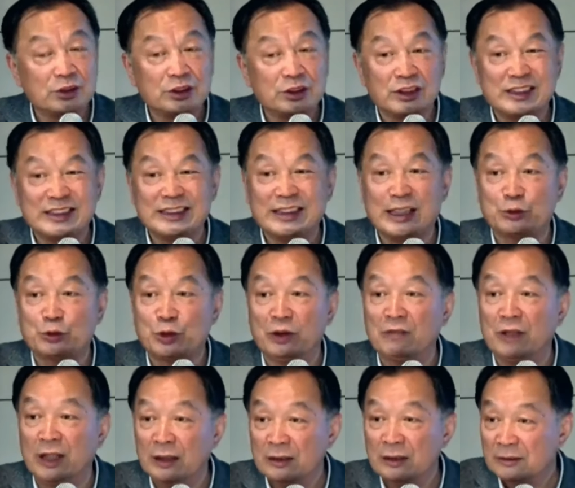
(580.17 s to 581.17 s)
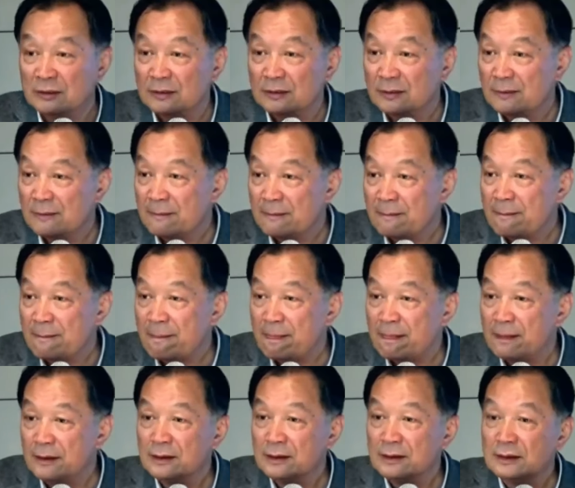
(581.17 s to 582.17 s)
Europe was able to
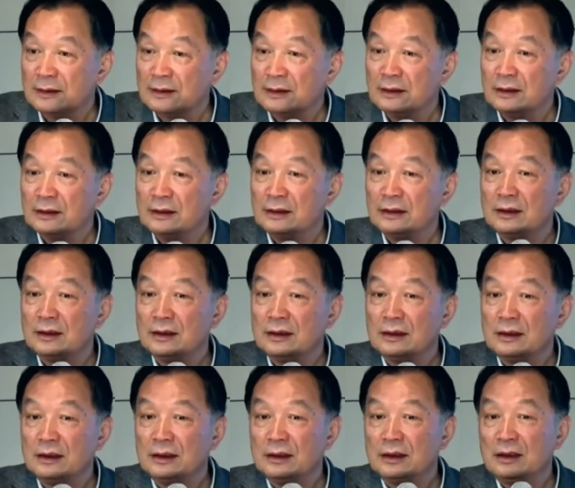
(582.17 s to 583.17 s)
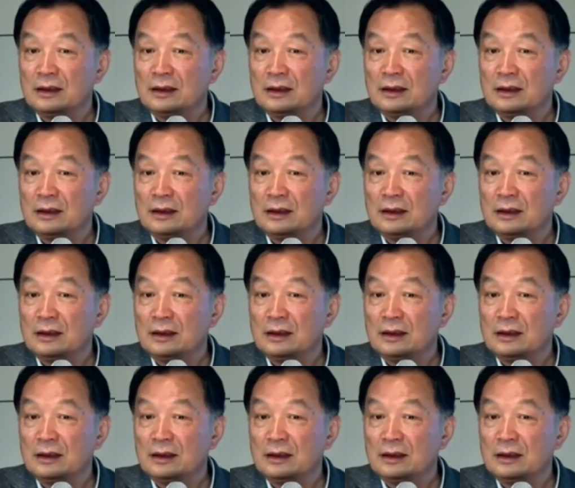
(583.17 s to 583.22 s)
sustain that due to